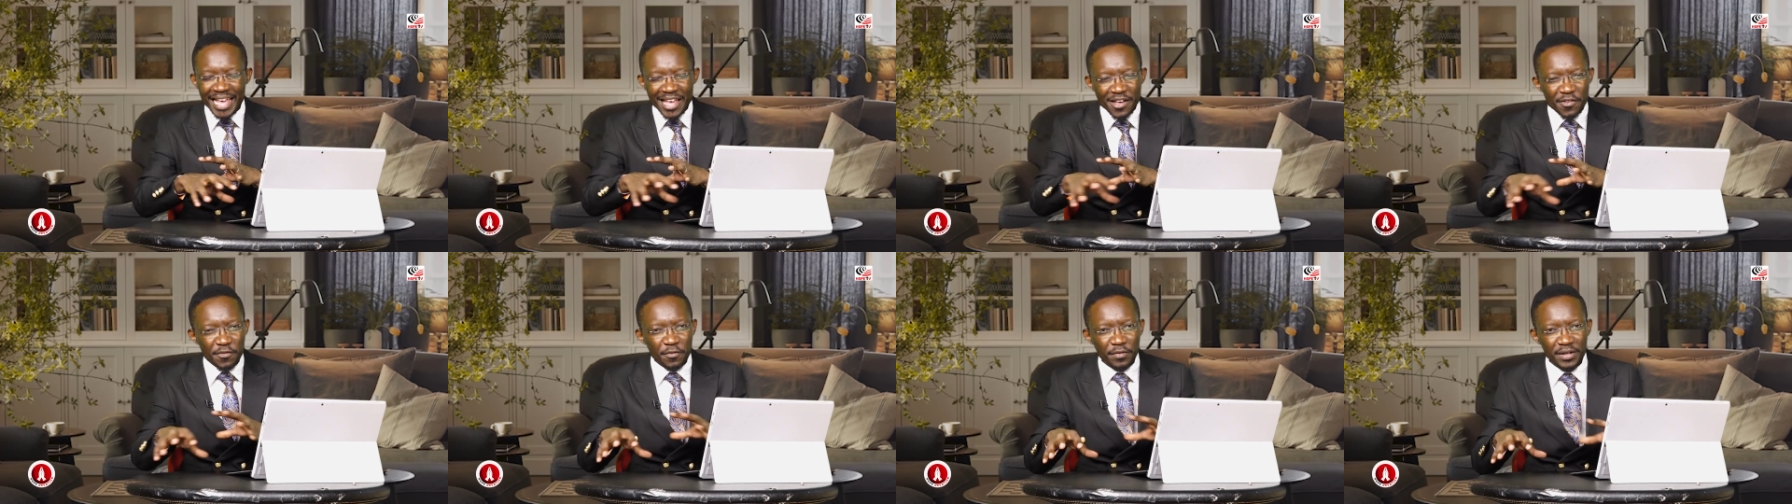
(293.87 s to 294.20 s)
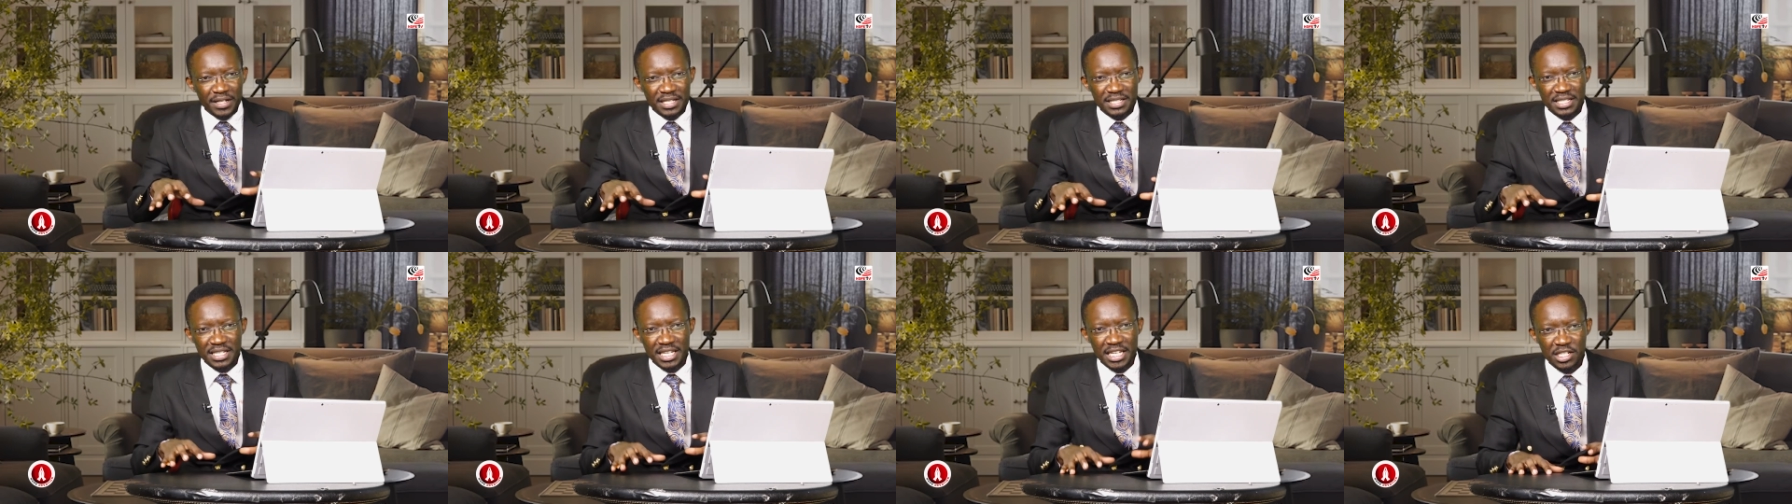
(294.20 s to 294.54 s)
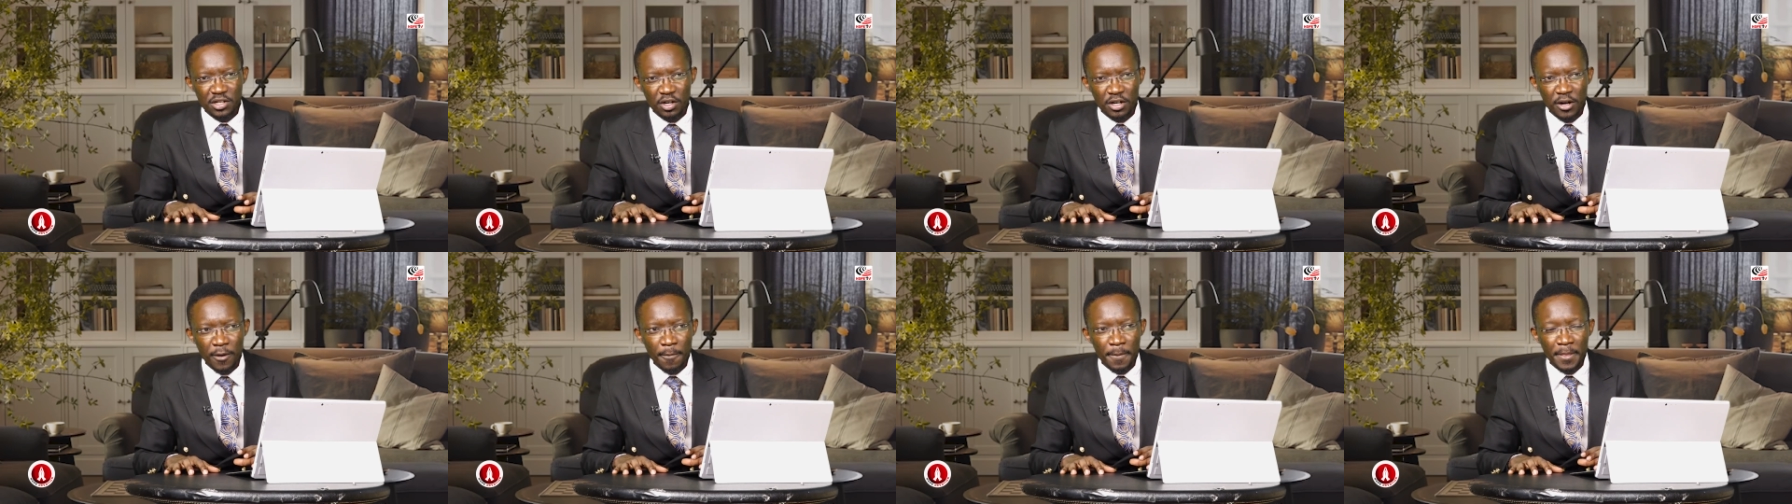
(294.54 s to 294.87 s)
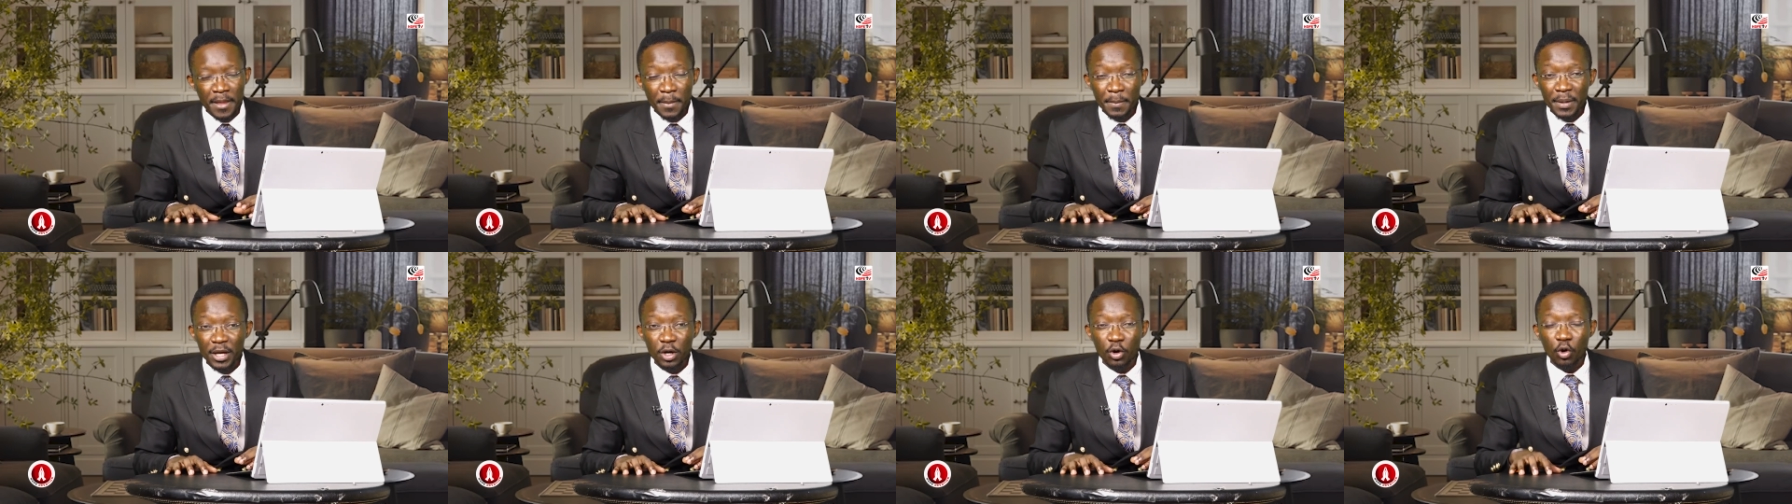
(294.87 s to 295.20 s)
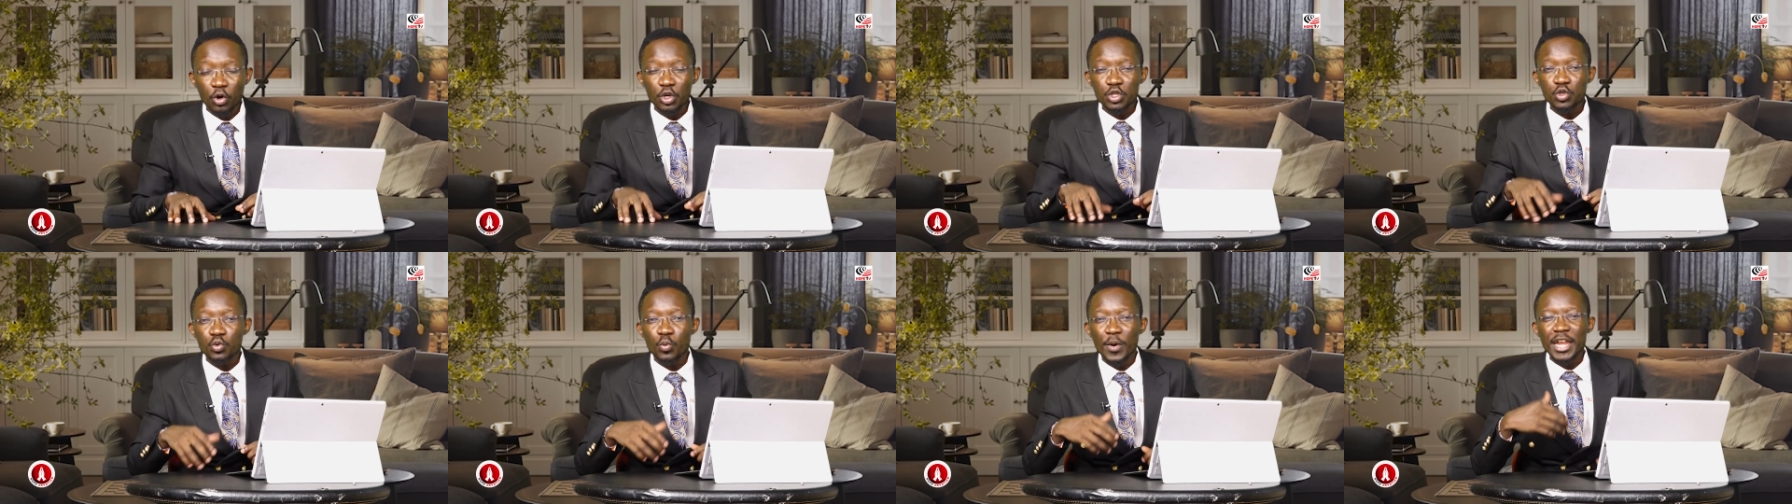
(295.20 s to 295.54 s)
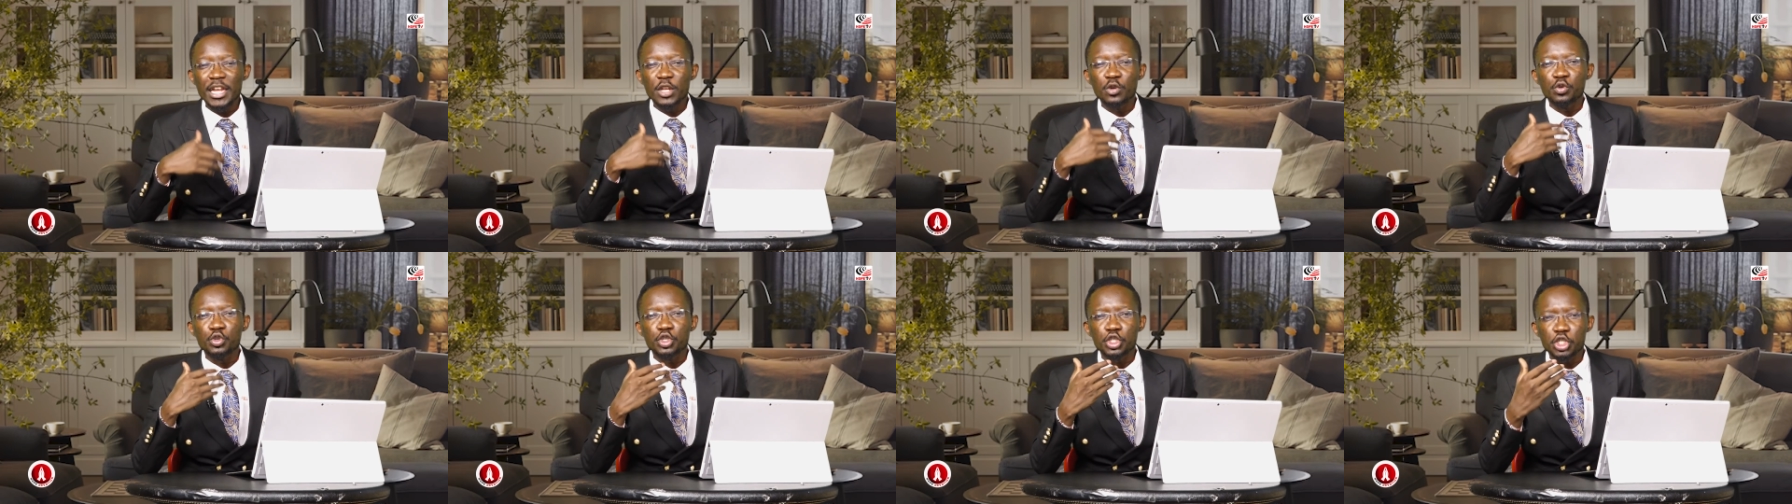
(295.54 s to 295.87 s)
every season because
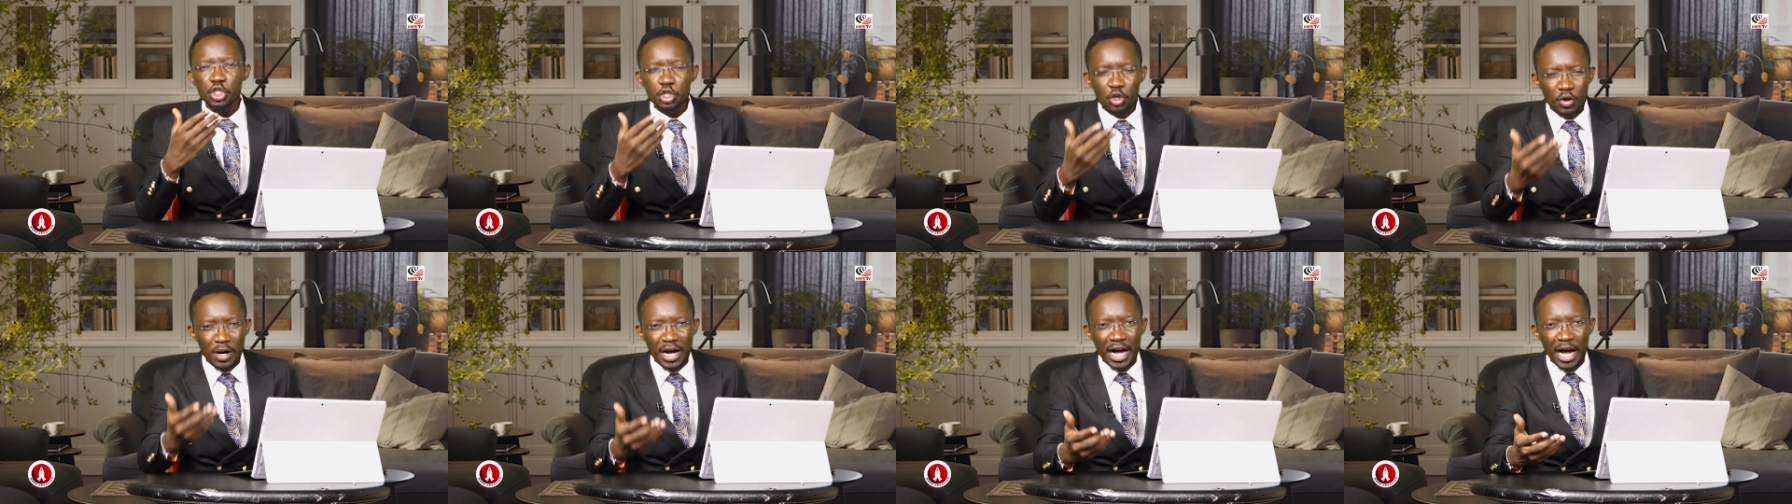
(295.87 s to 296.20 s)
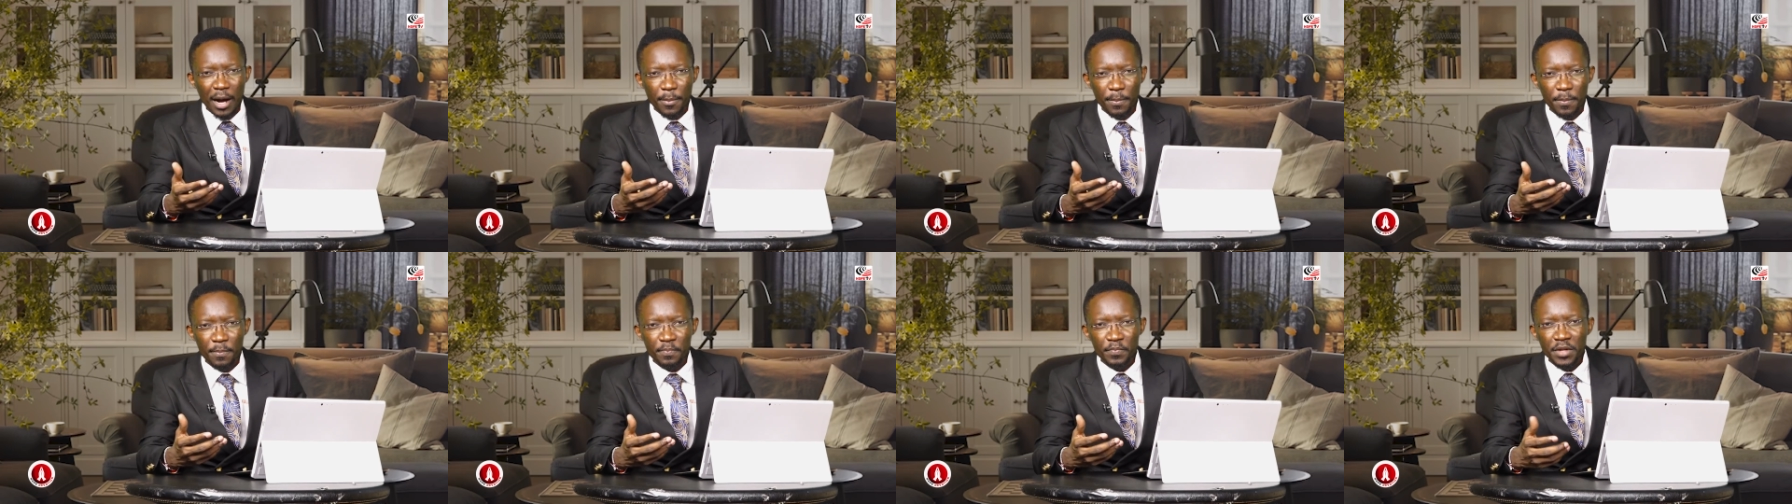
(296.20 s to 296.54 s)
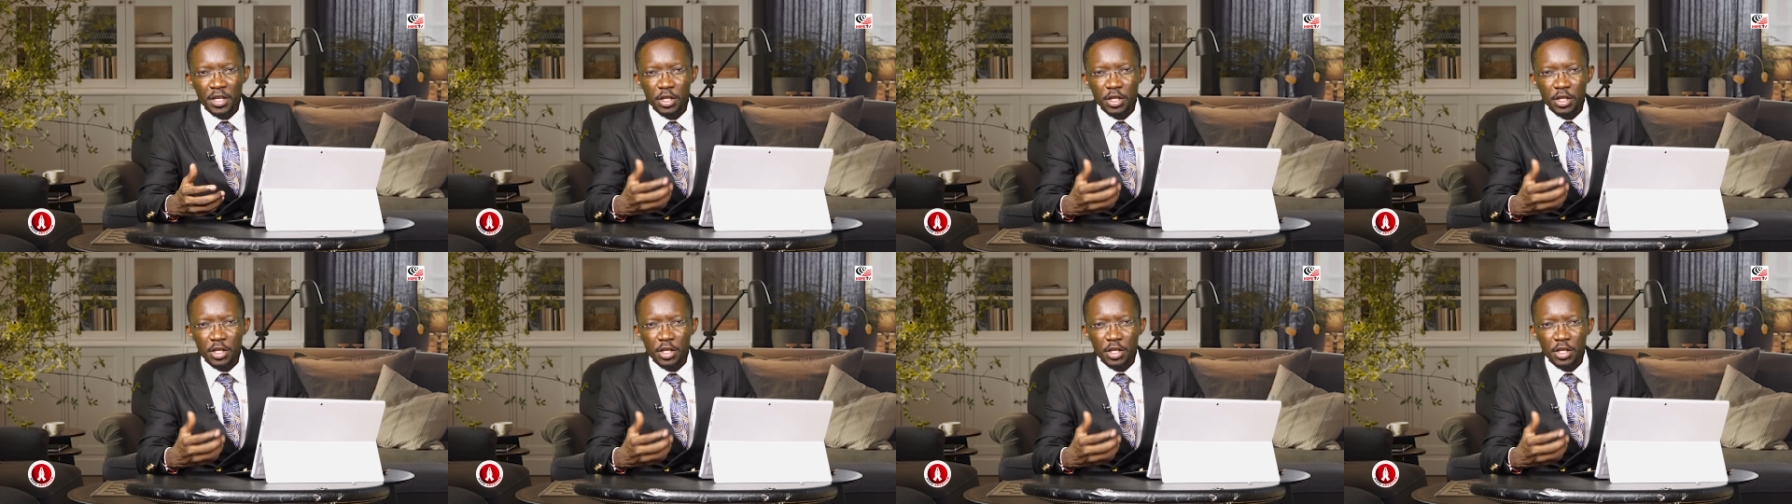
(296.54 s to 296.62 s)
when you show up,